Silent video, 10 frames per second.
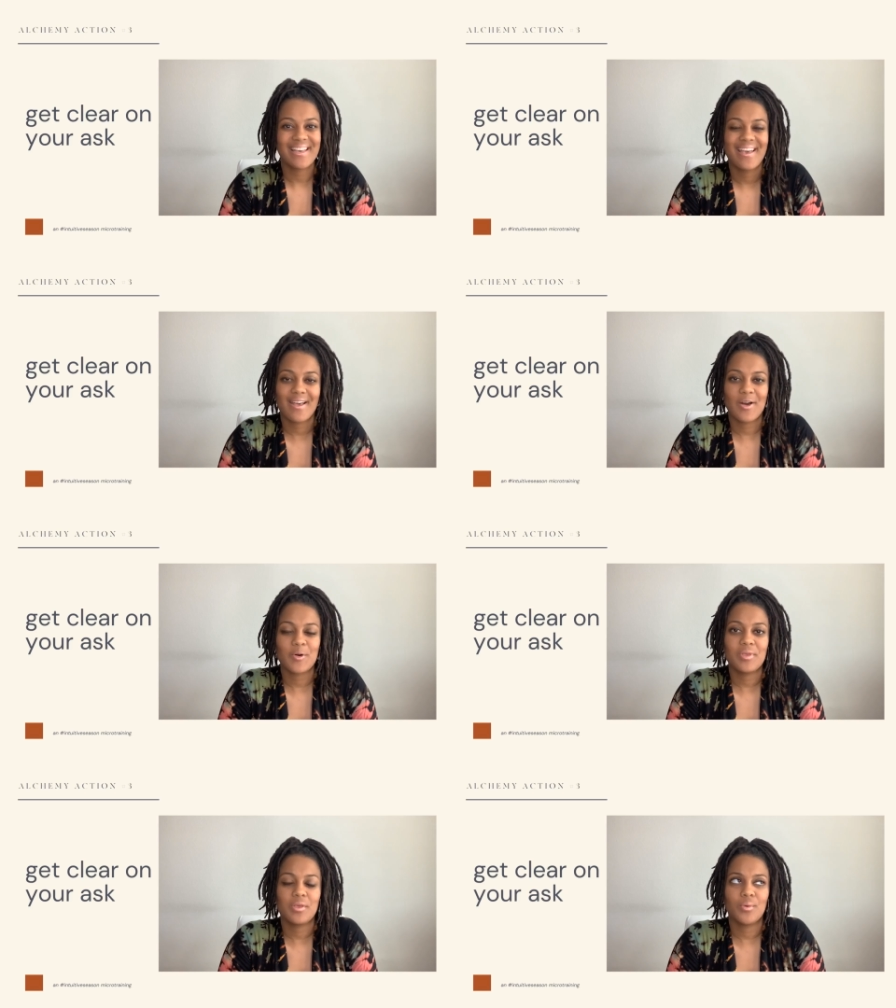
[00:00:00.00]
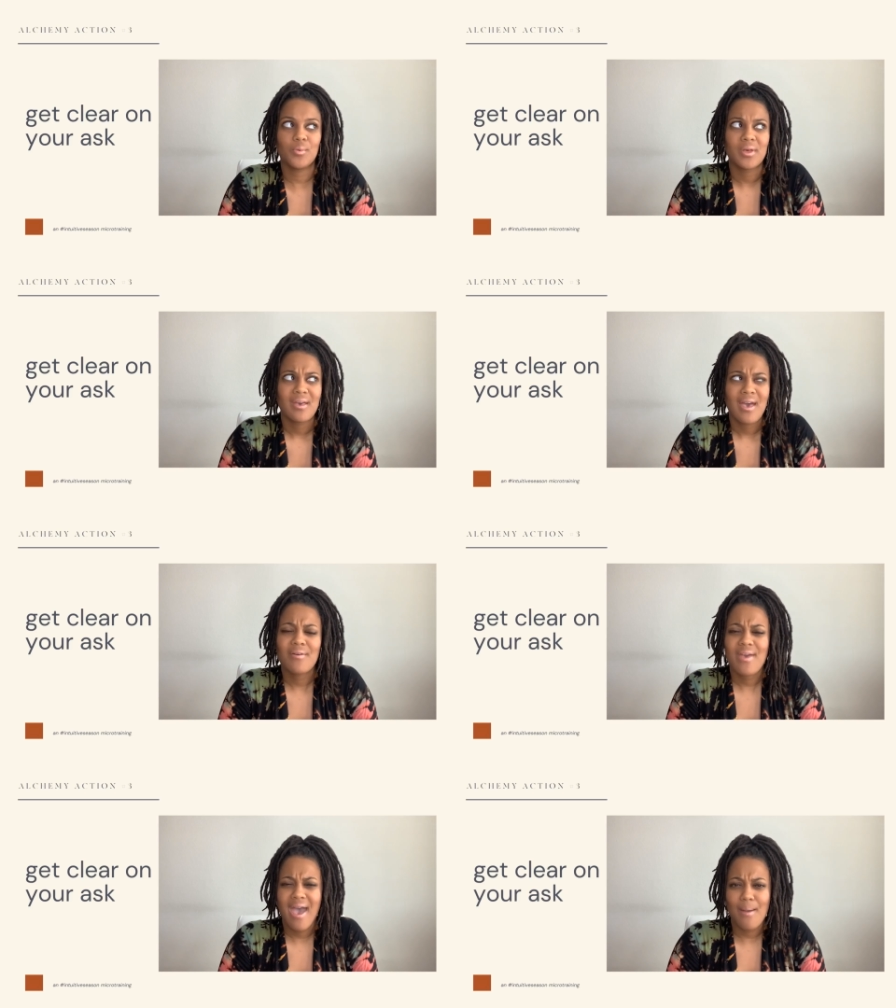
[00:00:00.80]
And I hope you have
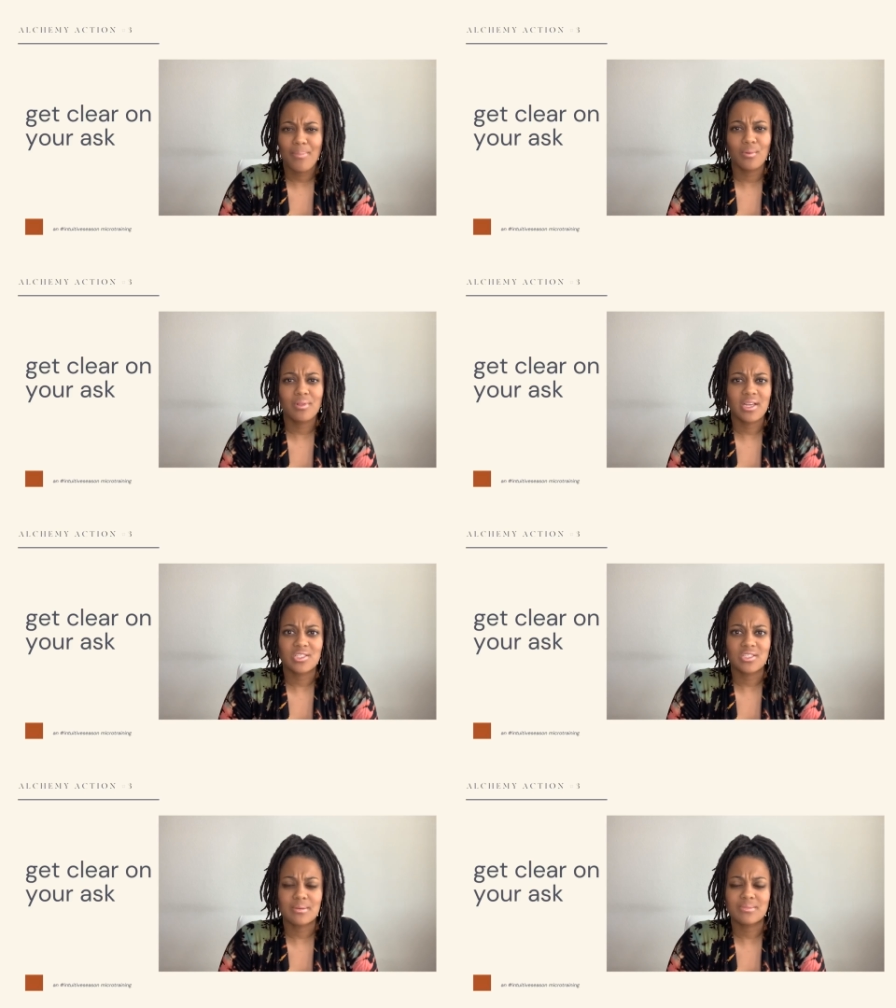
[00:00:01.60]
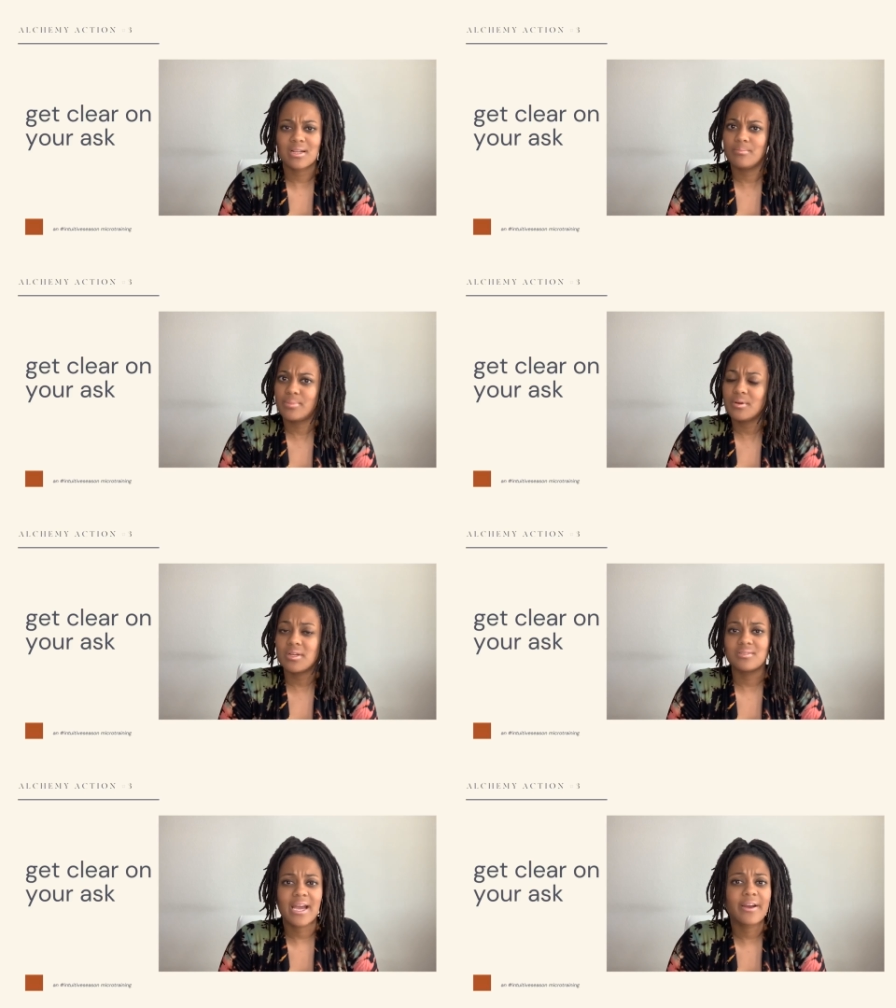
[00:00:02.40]
happy relationships that are built in
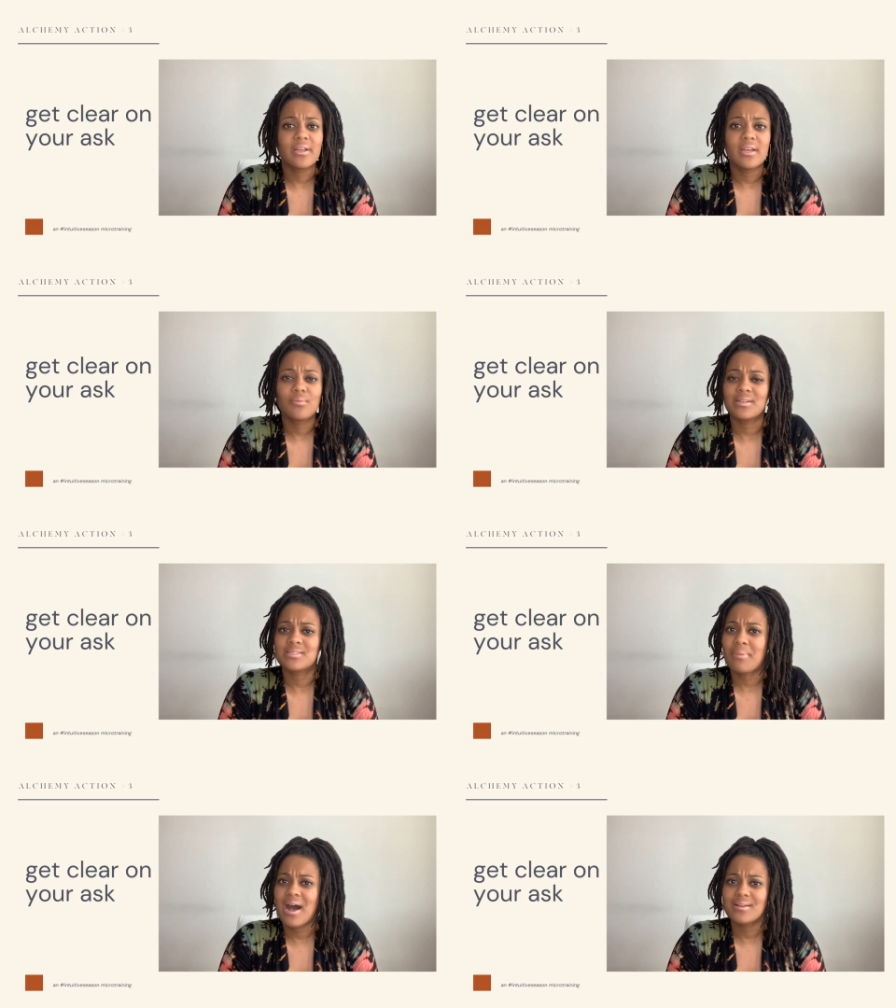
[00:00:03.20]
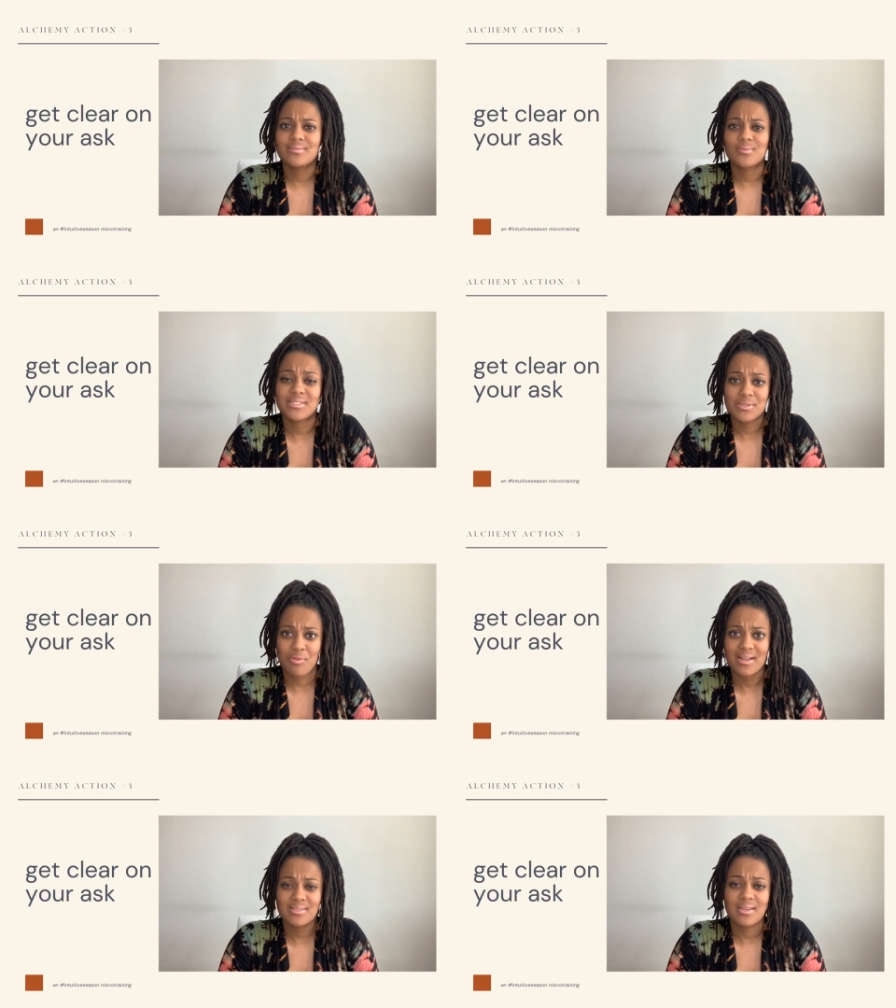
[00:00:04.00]
integrity,
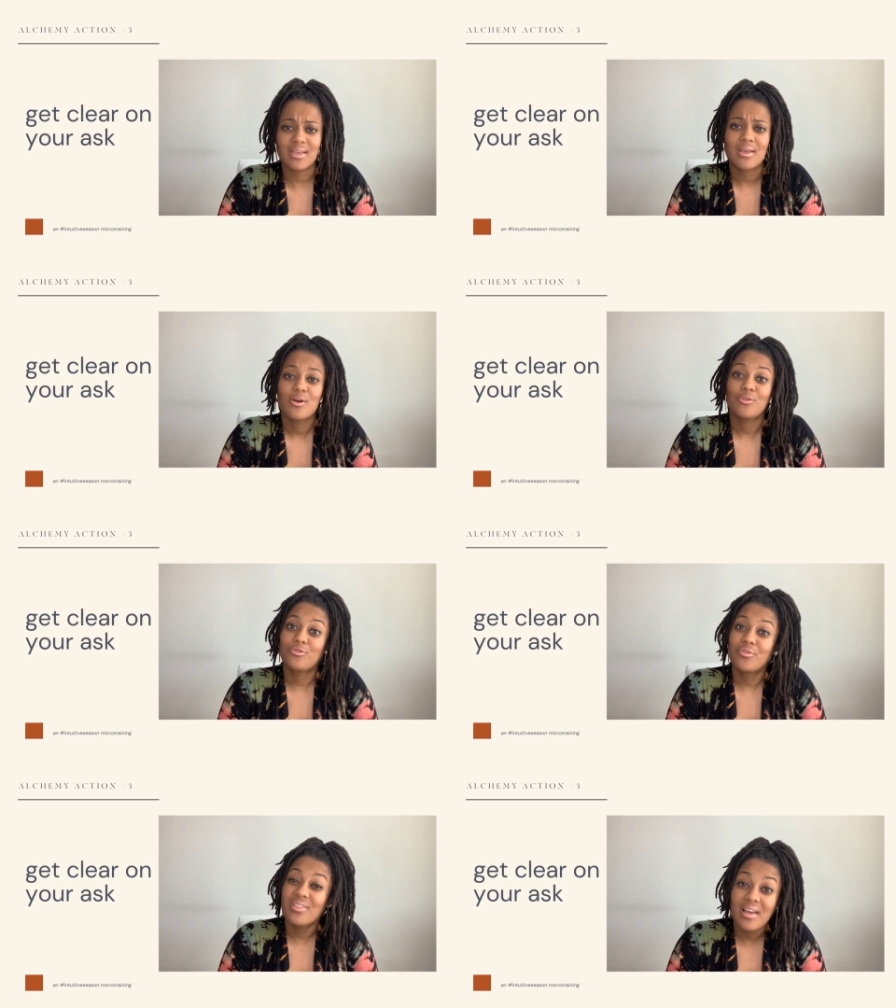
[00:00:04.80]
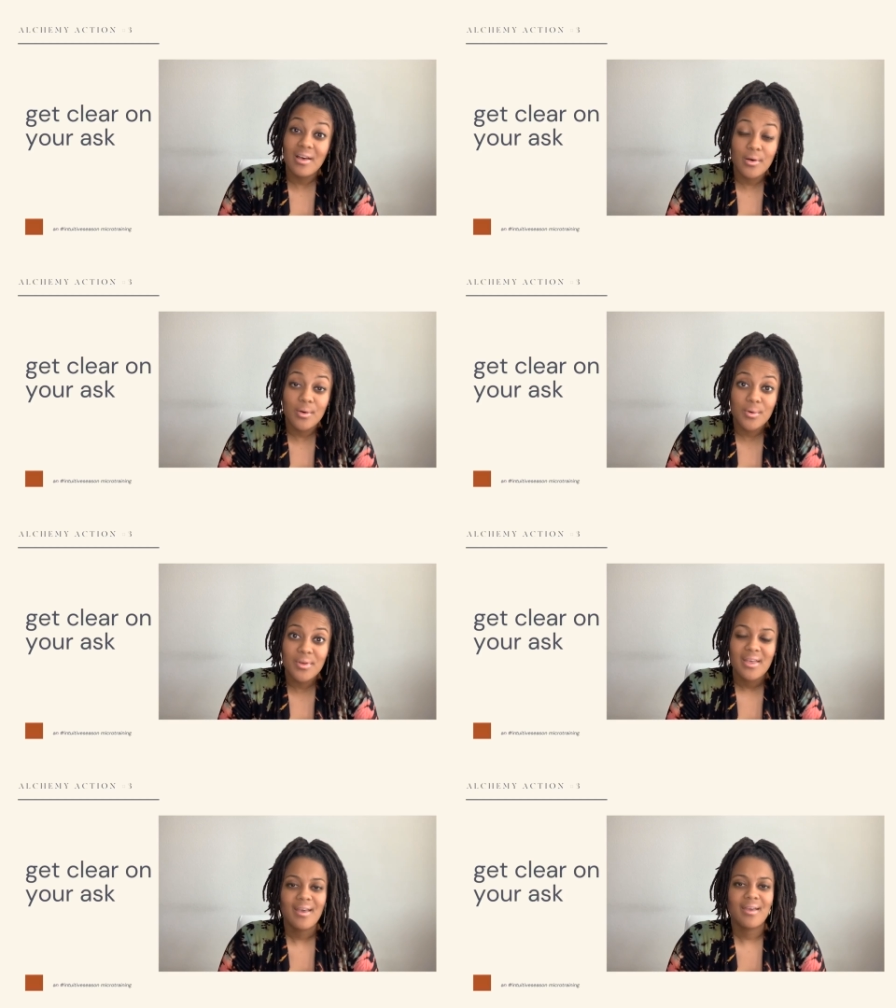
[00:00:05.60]
reciprocity, flow,
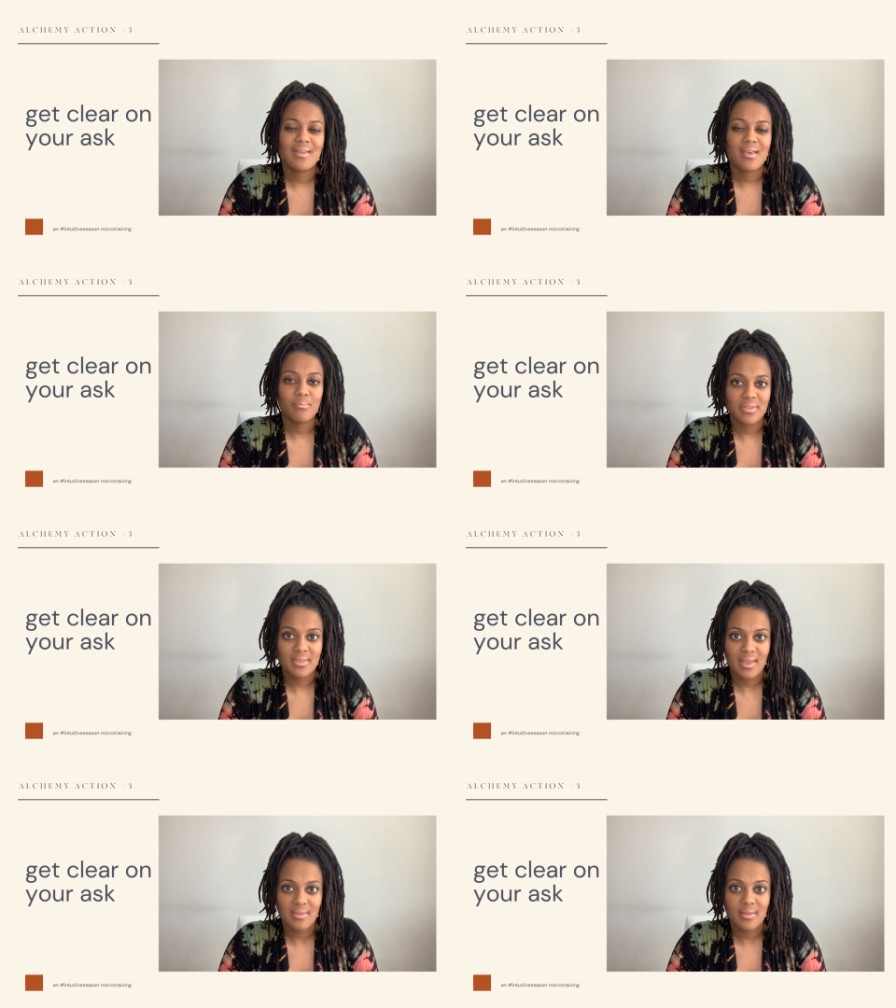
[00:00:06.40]
and empathy.